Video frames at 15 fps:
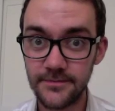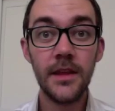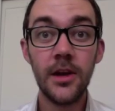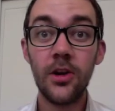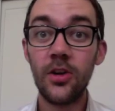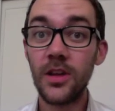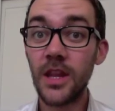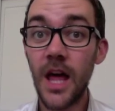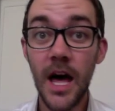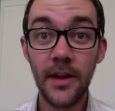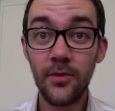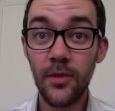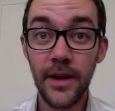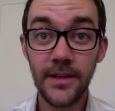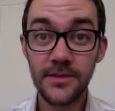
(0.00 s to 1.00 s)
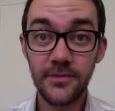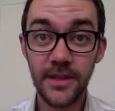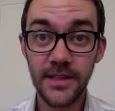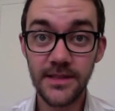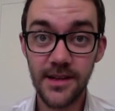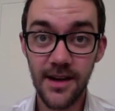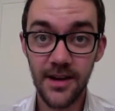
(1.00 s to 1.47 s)
There are a lot of ways we
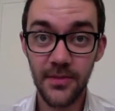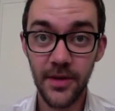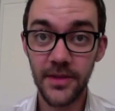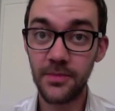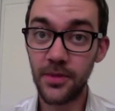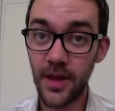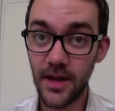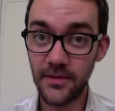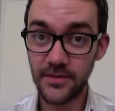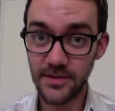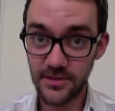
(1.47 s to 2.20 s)
can talk about the plot of a